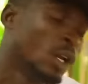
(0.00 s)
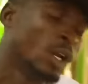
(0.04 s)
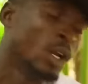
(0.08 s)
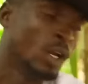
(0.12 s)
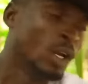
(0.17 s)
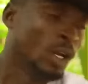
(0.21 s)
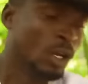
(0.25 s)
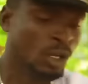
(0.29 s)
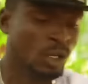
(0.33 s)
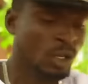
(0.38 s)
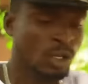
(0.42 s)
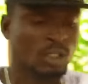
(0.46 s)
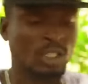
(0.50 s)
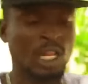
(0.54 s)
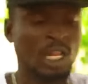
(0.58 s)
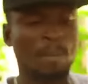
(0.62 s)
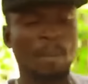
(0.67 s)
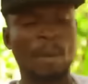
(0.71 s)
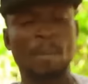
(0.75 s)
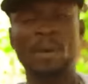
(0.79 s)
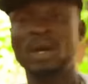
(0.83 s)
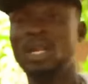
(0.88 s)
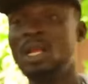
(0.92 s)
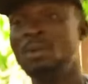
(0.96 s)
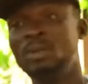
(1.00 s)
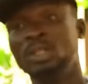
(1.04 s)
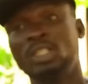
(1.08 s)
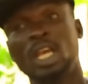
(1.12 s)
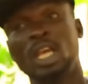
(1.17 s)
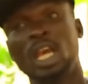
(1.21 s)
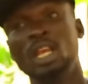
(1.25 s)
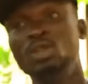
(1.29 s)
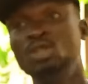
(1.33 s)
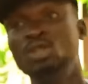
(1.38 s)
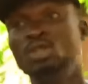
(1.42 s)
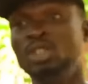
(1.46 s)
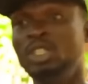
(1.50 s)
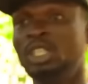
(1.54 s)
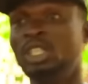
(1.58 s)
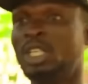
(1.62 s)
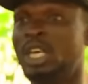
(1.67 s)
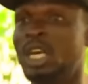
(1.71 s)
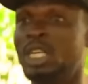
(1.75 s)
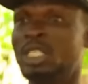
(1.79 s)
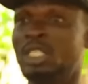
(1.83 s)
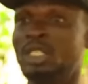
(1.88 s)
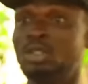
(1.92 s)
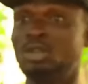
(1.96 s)
Now, Papa, let me tell you, in case
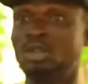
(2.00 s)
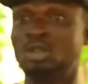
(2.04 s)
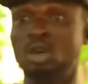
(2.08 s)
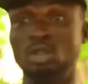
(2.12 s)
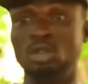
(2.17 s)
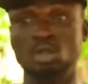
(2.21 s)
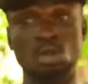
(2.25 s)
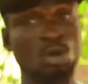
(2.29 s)
you don't know.